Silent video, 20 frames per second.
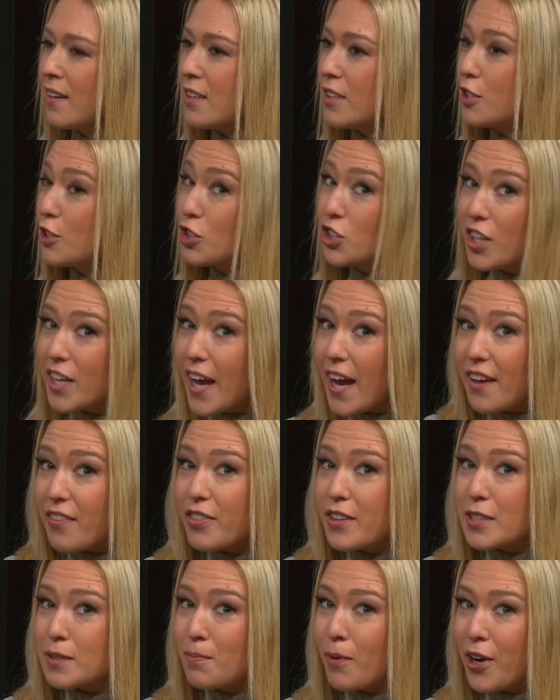Usually hate
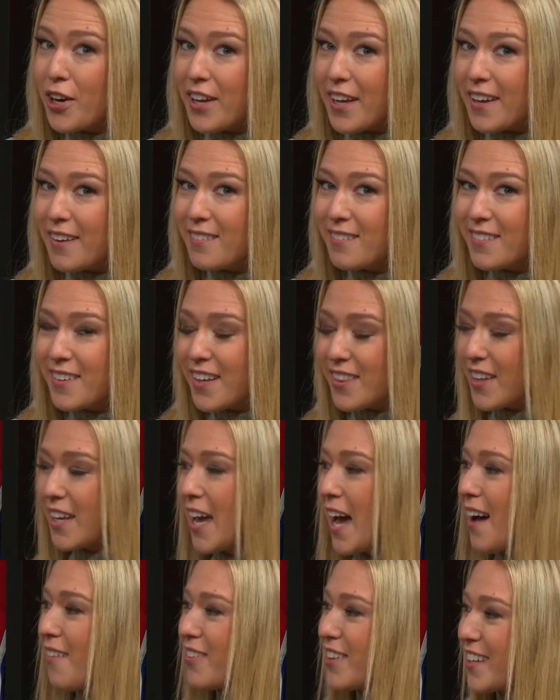this market, yet the
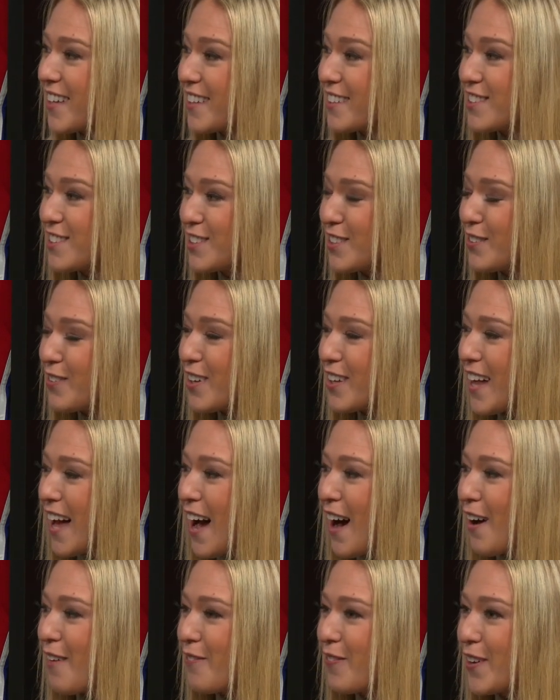Cavaliers do
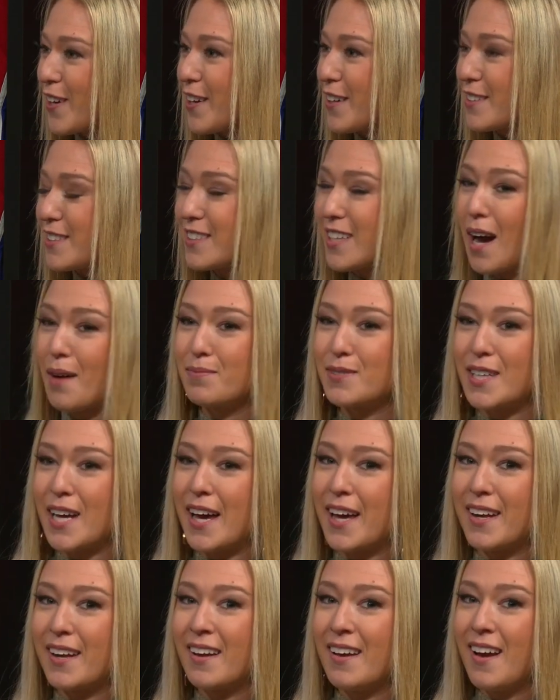allow for top
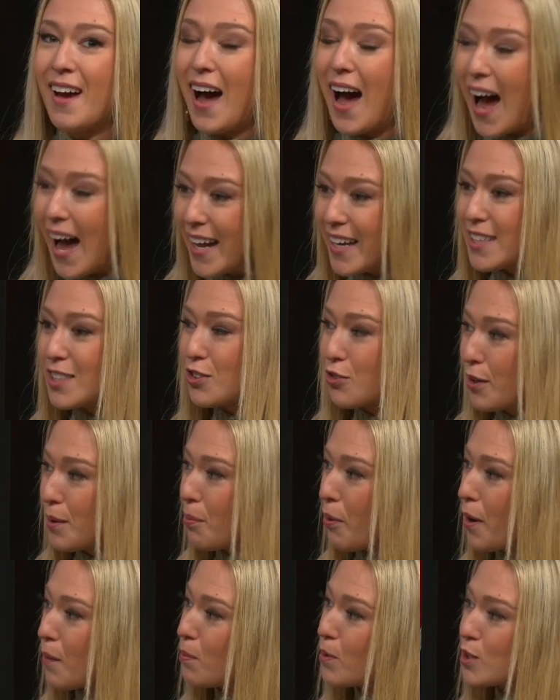10 highest
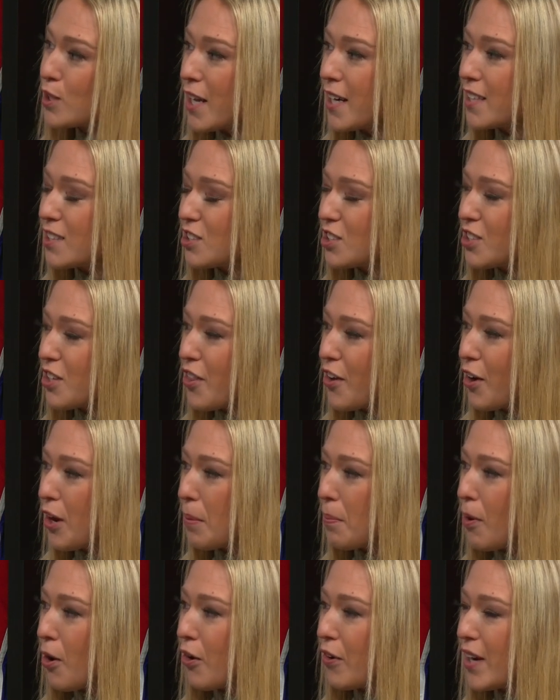three-point percentage to their
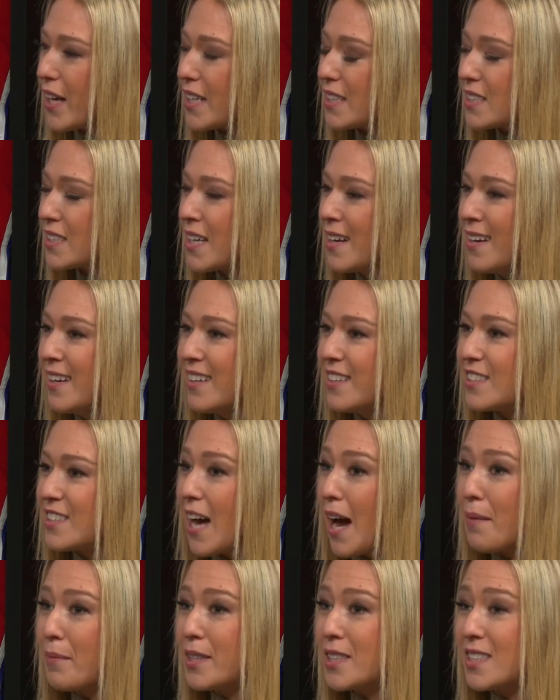opponents.
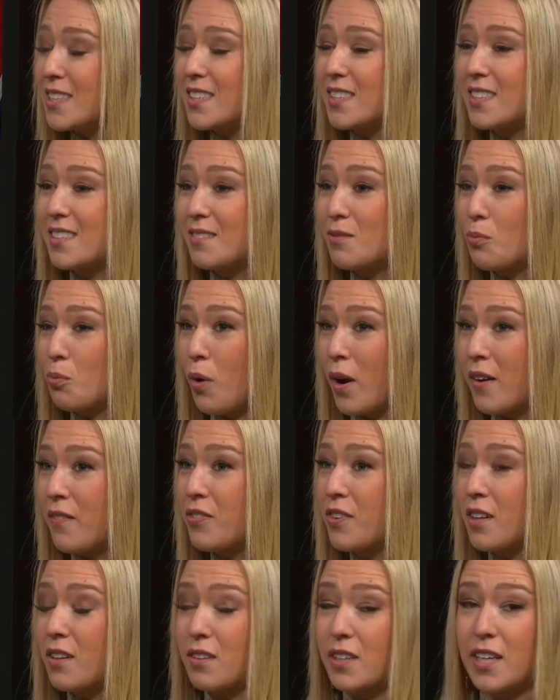Simons is one
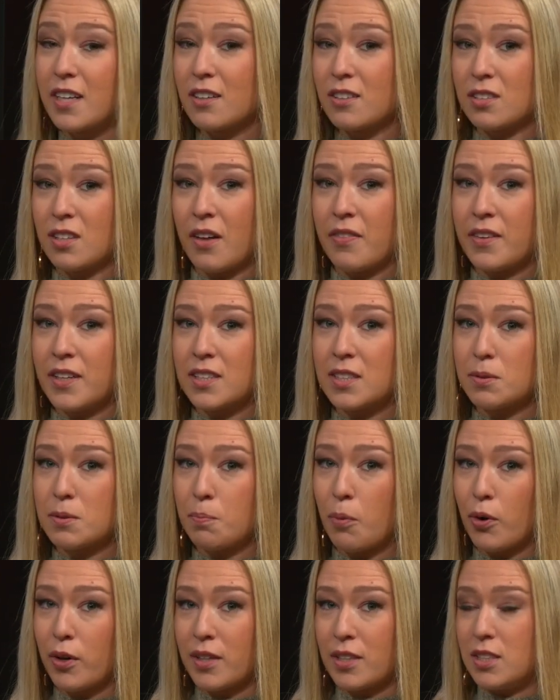of the leaders on this
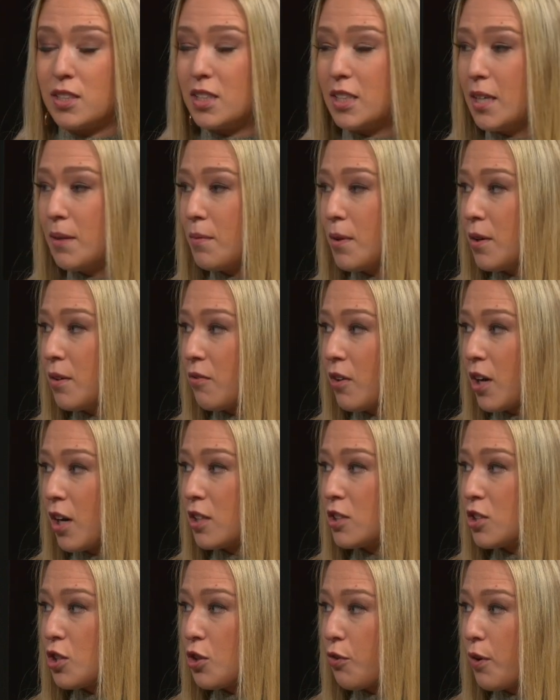Portland team in
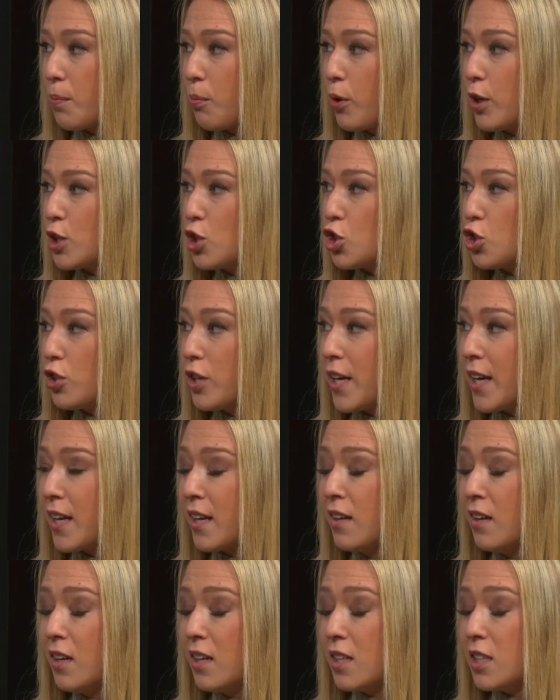regards to three-point shooting.
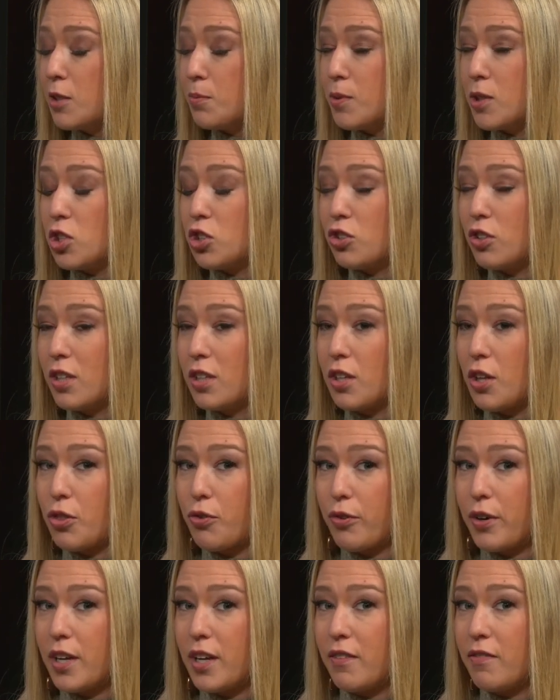He's been shooting the
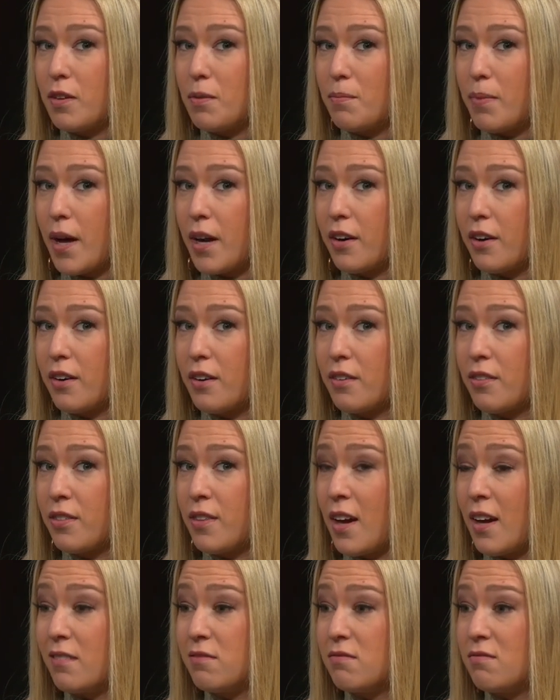three even better
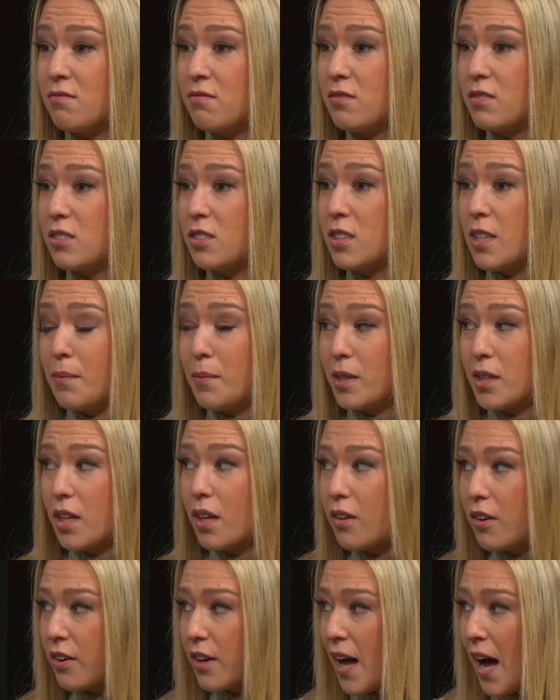than Damian
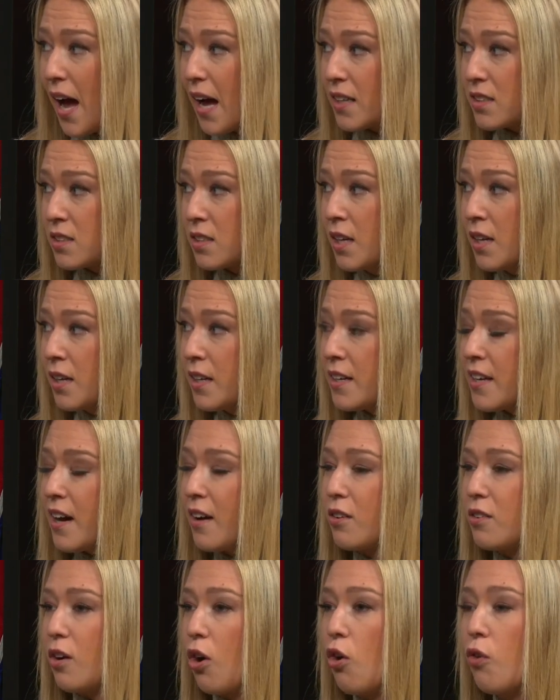Lillard has. Yeah.
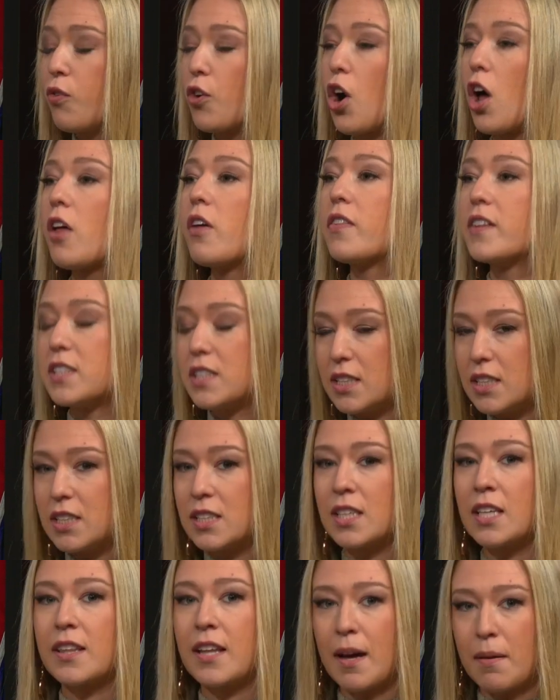Now, overall in the
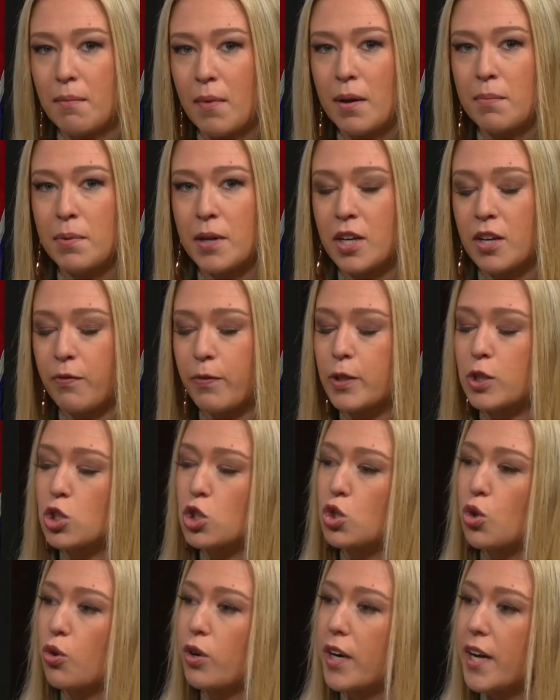season, that might be a different
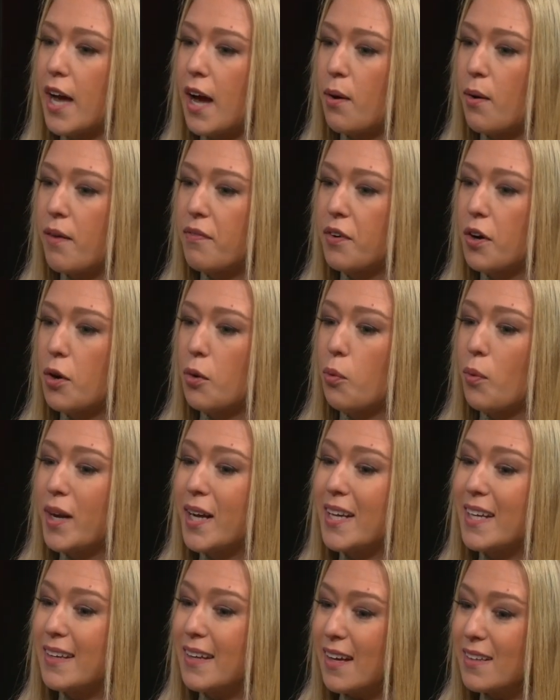story. However, when
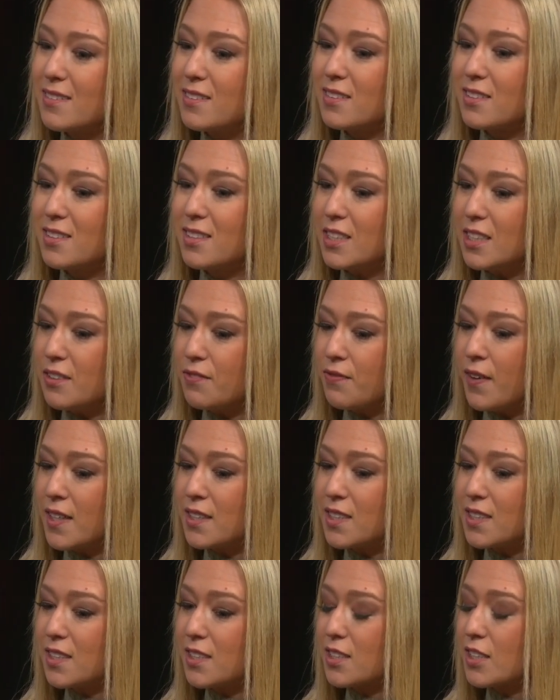against
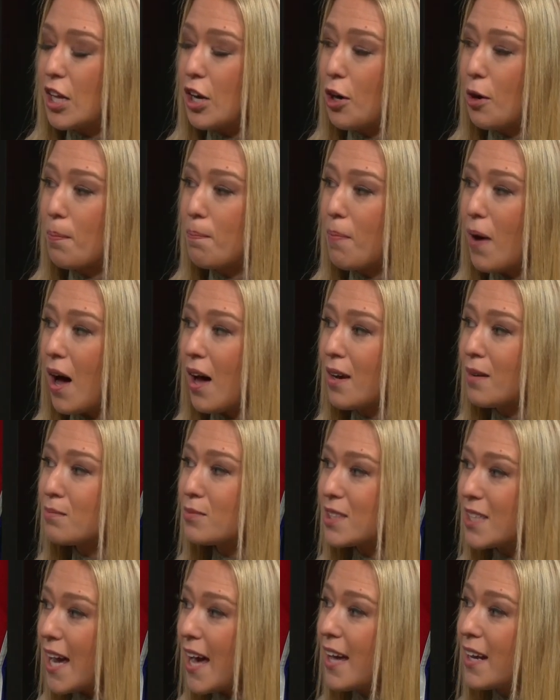defenses that are
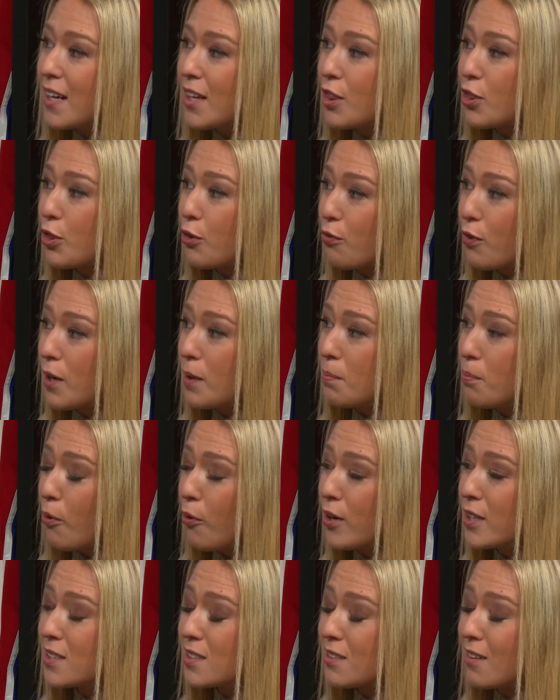bottom 10 in 3
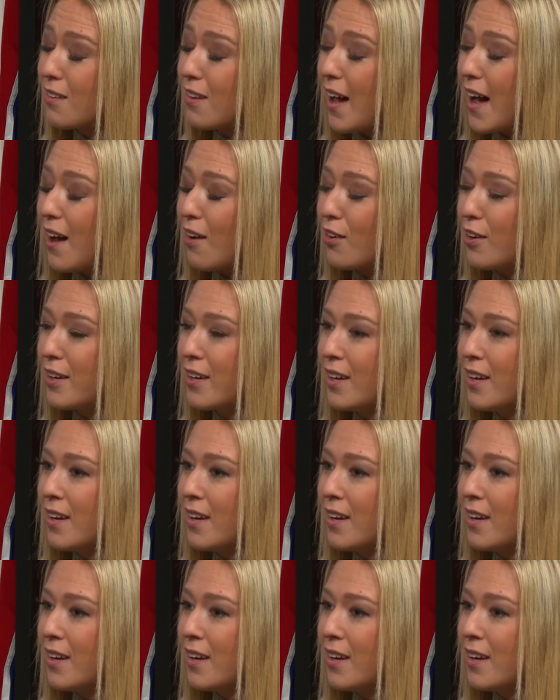points allowed,